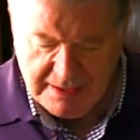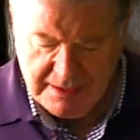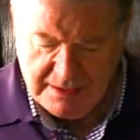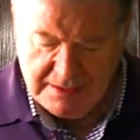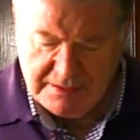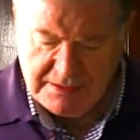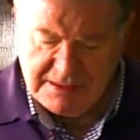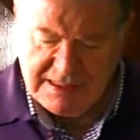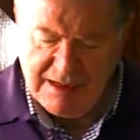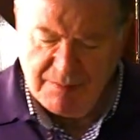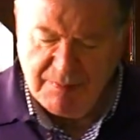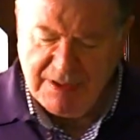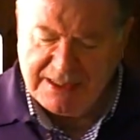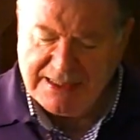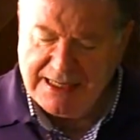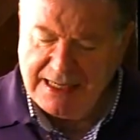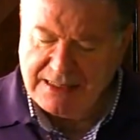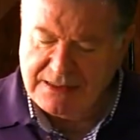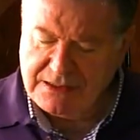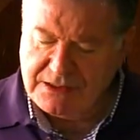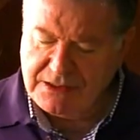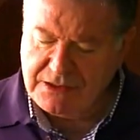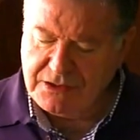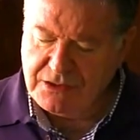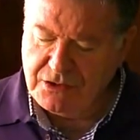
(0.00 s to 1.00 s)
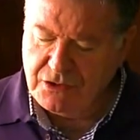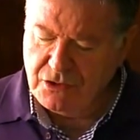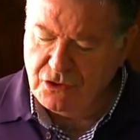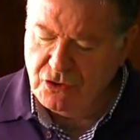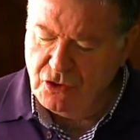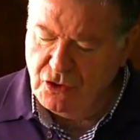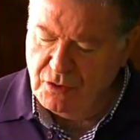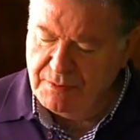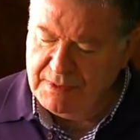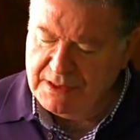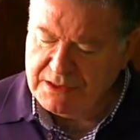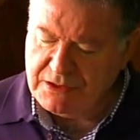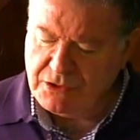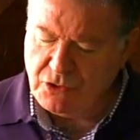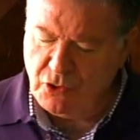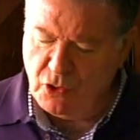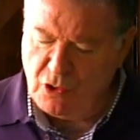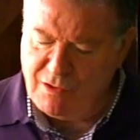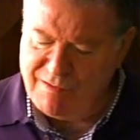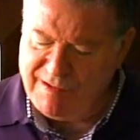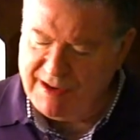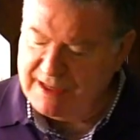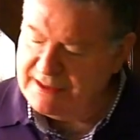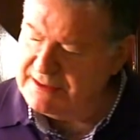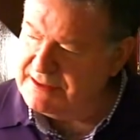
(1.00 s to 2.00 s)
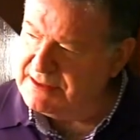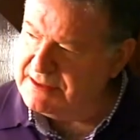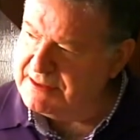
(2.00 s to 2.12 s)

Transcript: Someone else whom historians